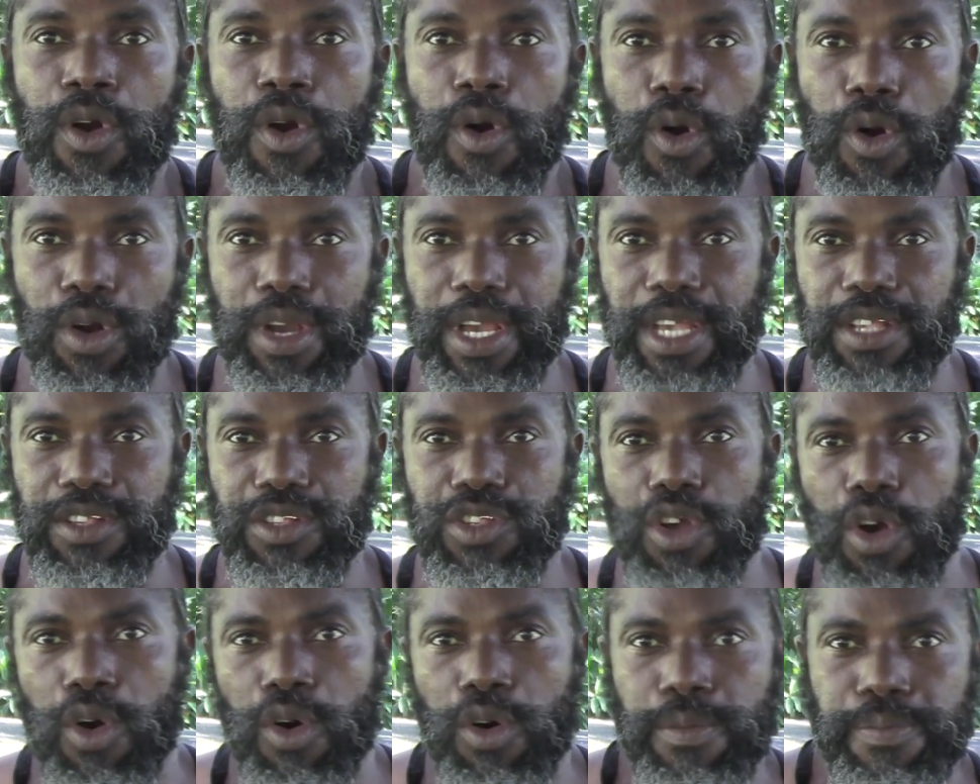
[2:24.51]
Okay,
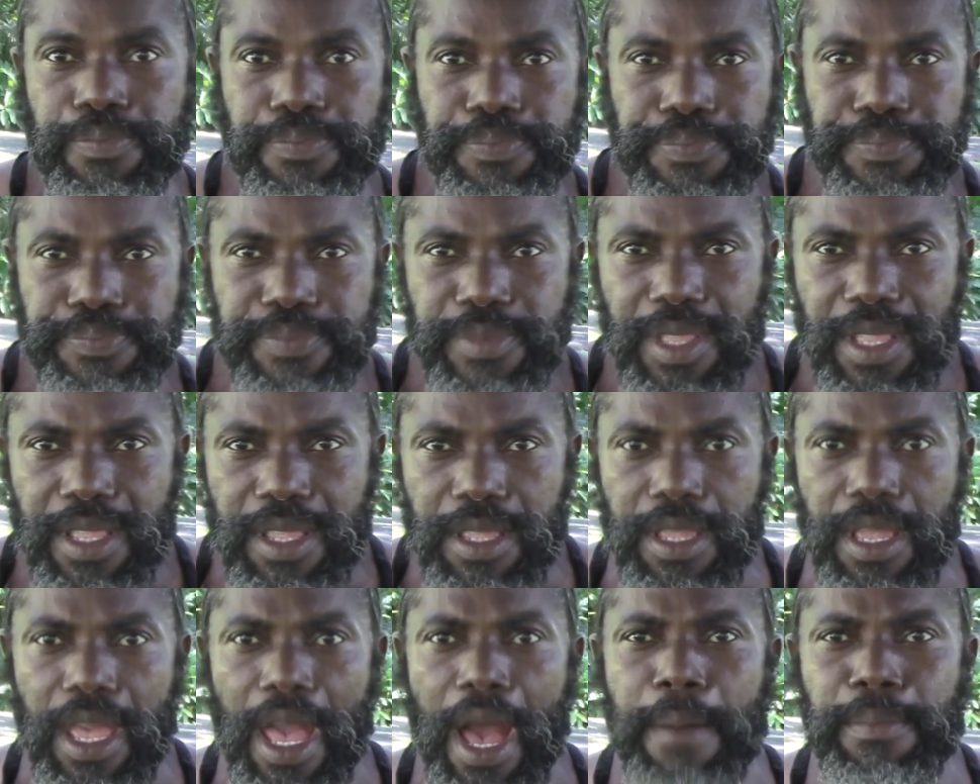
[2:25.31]
so
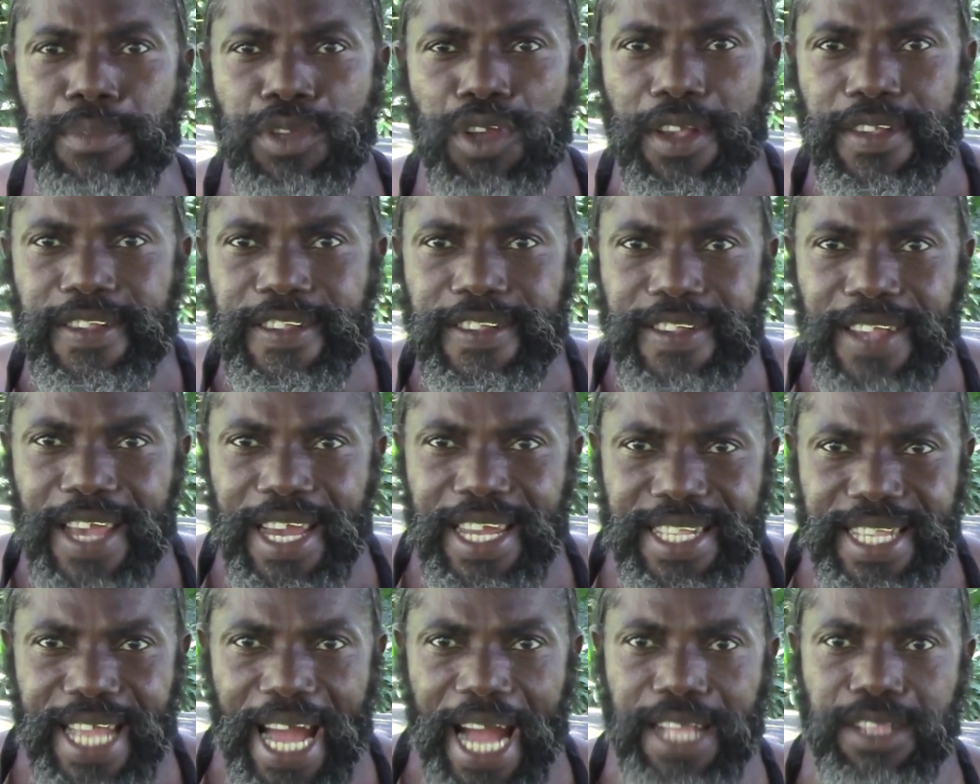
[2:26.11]
I'm just
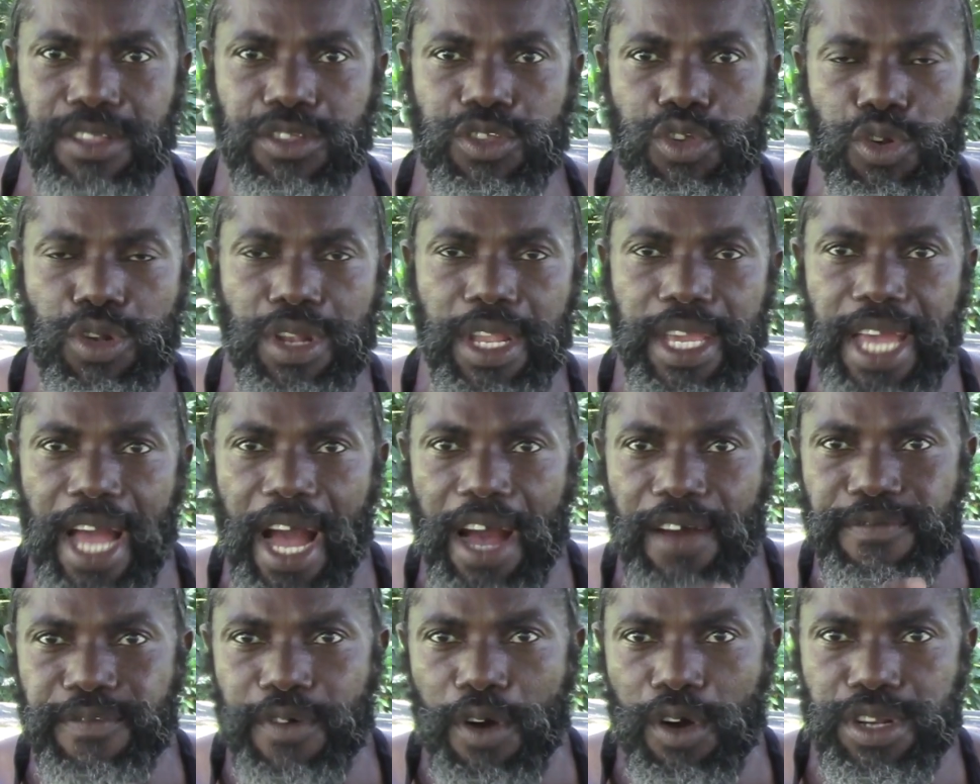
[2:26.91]
saying that to lay
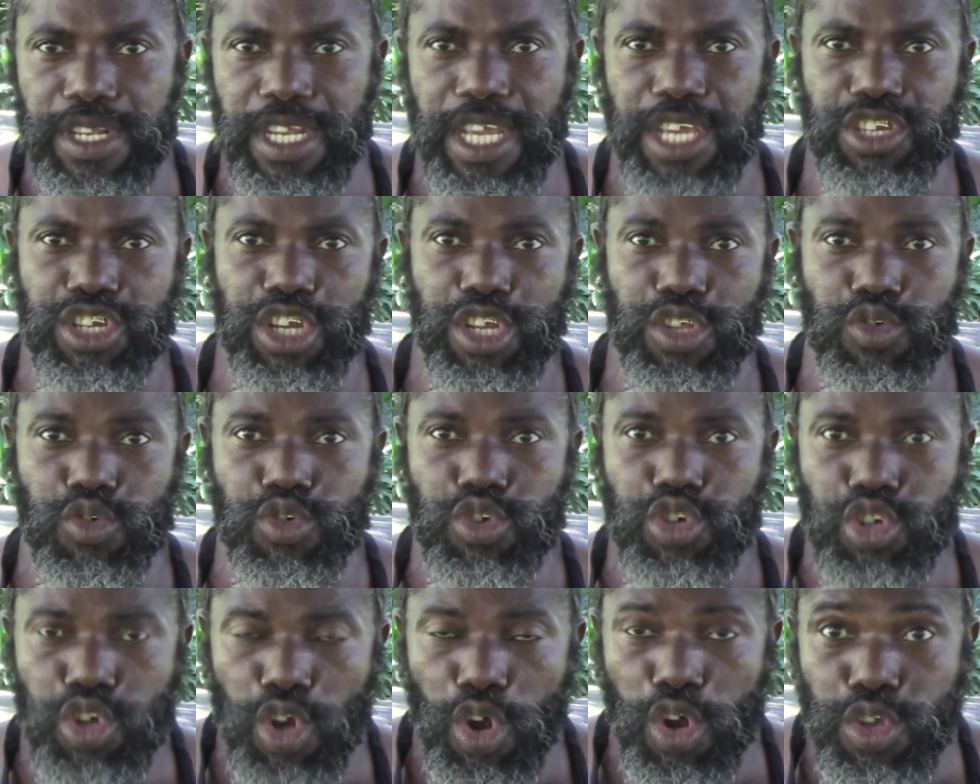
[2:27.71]
a foundation to
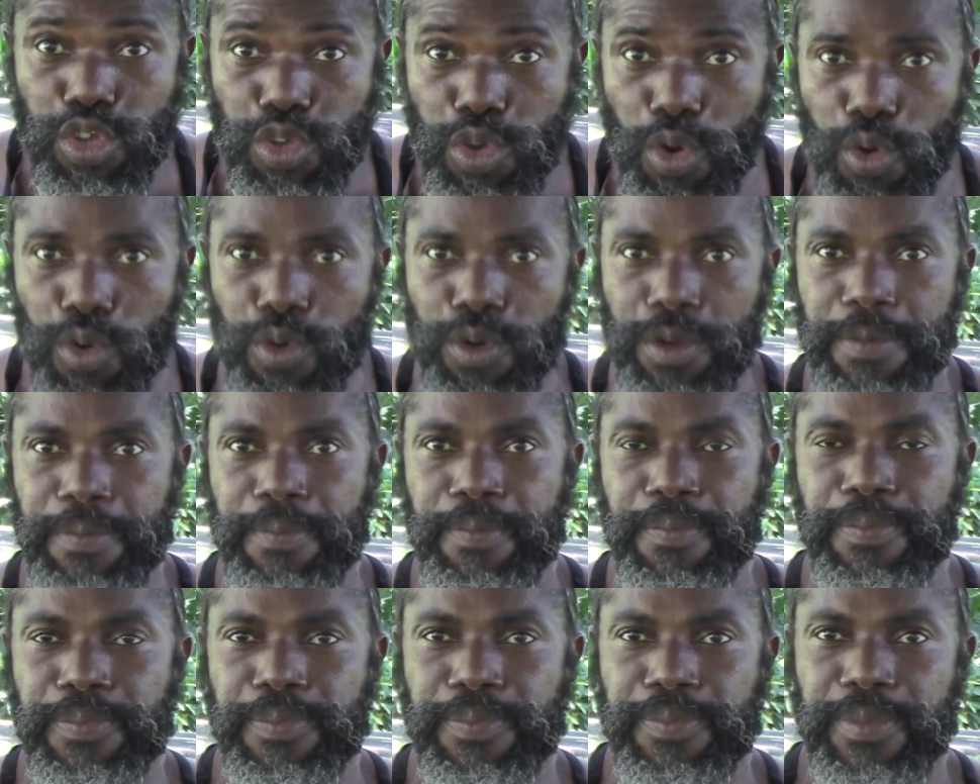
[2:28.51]
show you
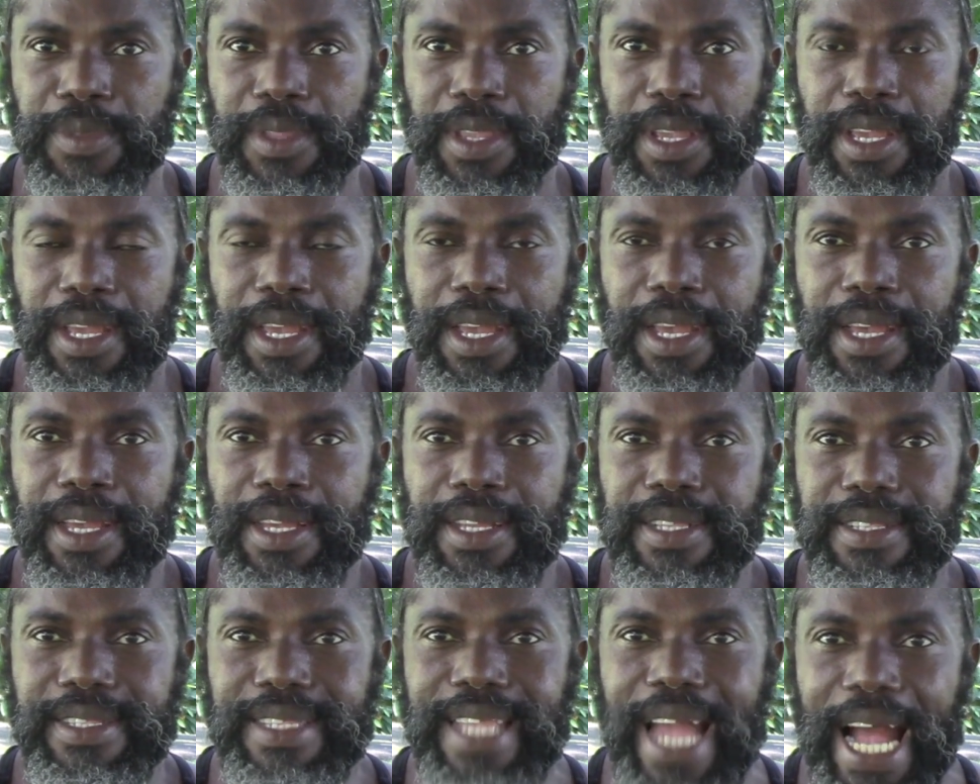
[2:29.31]

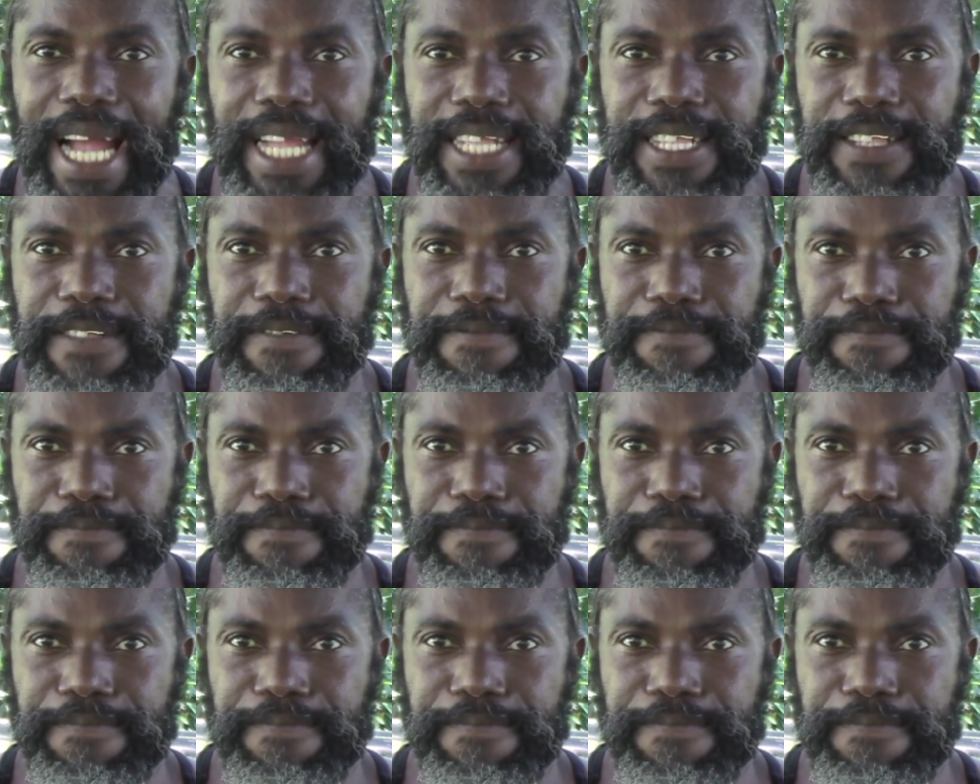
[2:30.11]
that